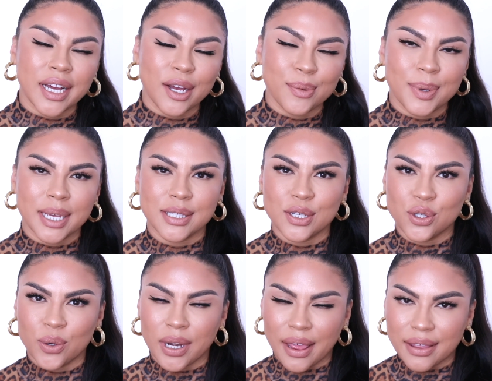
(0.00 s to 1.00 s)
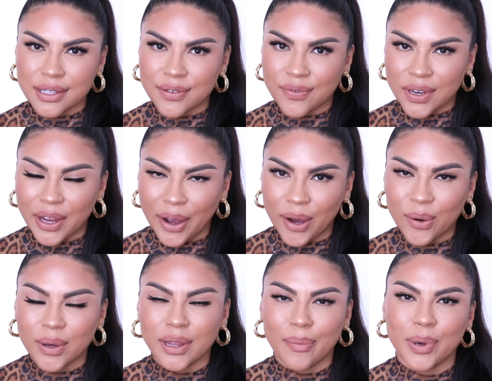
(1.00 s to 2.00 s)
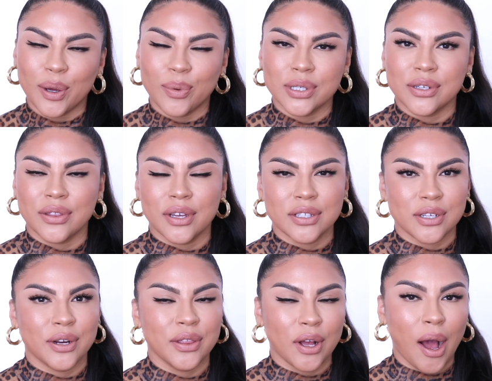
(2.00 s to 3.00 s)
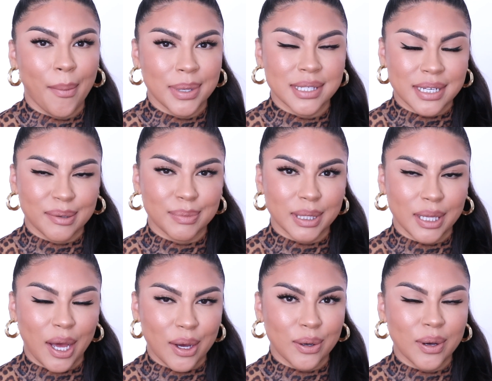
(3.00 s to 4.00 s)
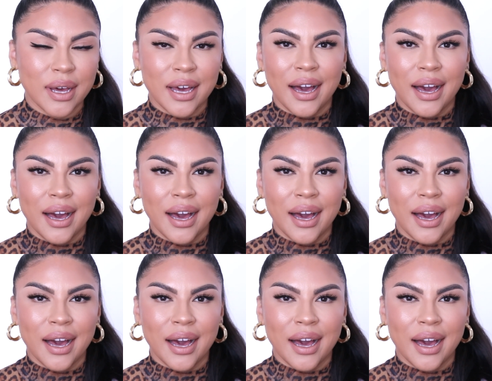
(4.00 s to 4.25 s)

I hope you guys enjoyed this video. Let me know what your thoughts are in the comments down below.